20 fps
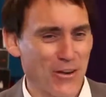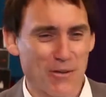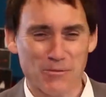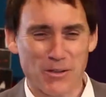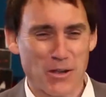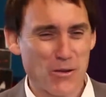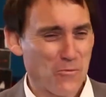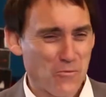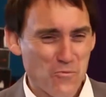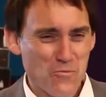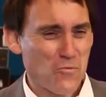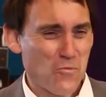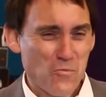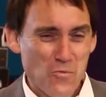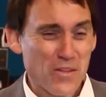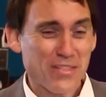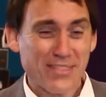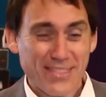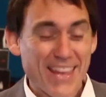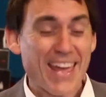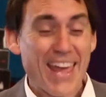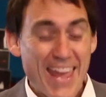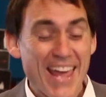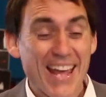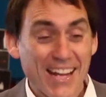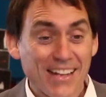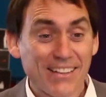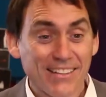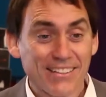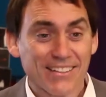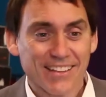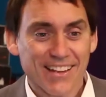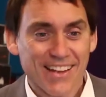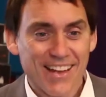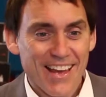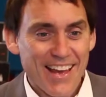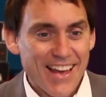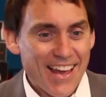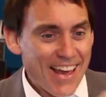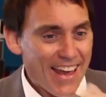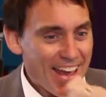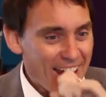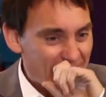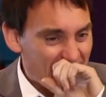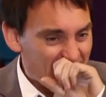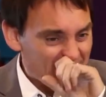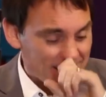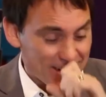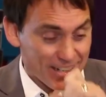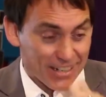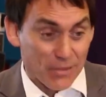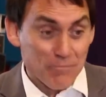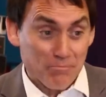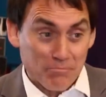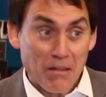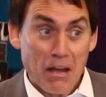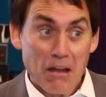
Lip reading: I'm like, what the hell? And I sort of go,